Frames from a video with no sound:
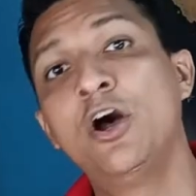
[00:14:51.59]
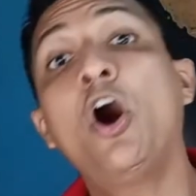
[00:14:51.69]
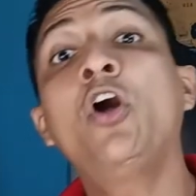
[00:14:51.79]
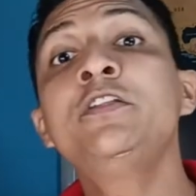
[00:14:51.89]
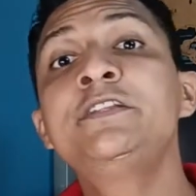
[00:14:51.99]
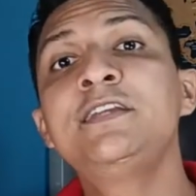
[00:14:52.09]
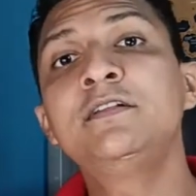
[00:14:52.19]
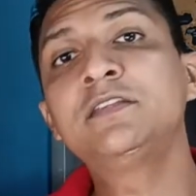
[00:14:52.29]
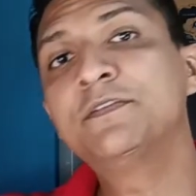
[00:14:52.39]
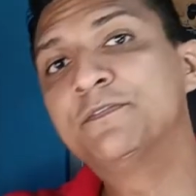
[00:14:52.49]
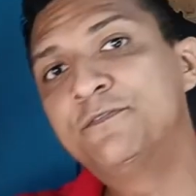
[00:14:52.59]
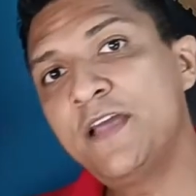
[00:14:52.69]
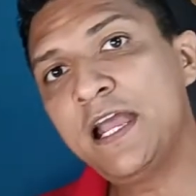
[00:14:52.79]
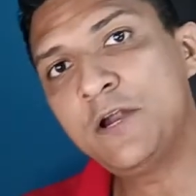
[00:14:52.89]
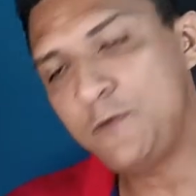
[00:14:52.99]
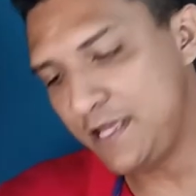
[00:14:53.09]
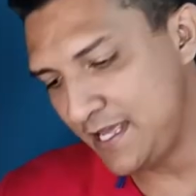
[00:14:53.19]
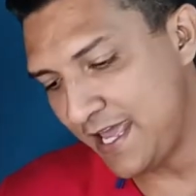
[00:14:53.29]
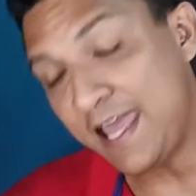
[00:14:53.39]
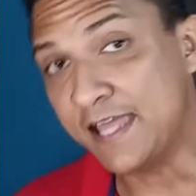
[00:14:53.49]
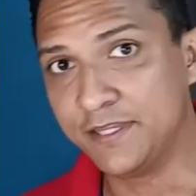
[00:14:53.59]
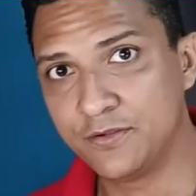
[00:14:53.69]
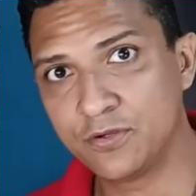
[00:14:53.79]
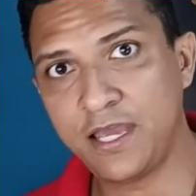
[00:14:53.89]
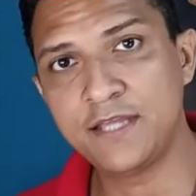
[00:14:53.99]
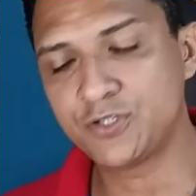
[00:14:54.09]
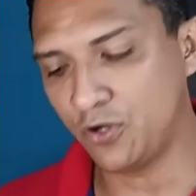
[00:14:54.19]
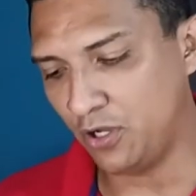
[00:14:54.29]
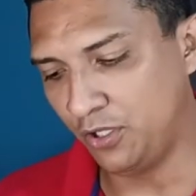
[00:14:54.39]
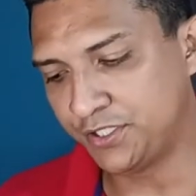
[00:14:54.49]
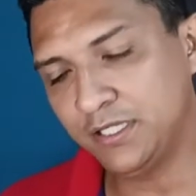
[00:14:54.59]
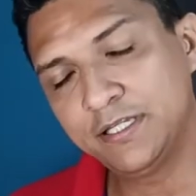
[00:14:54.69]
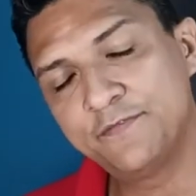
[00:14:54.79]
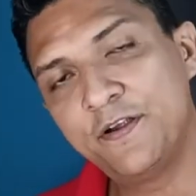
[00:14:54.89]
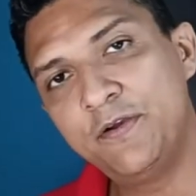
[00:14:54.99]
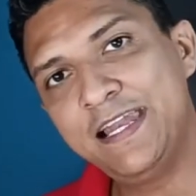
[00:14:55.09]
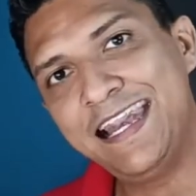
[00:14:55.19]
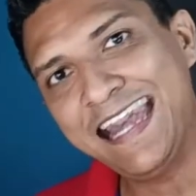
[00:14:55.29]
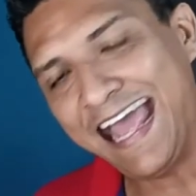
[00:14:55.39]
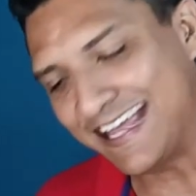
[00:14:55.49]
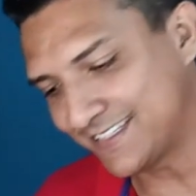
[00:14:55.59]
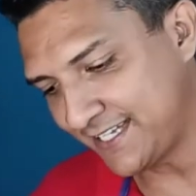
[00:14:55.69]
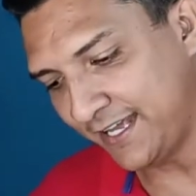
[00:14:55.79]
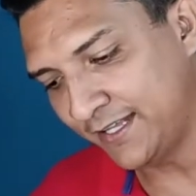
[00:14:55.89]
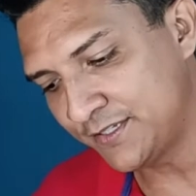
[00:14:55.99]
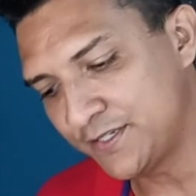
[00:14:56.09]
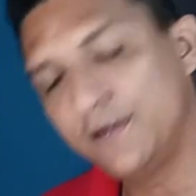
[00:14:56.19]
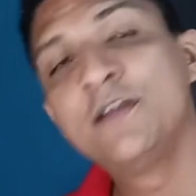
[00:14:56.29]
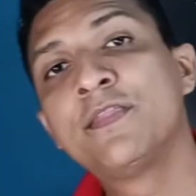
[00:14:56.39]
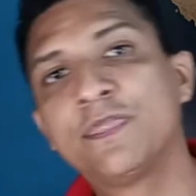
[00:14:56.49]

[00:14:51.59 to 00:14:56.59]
until the very end okay so until the very last answer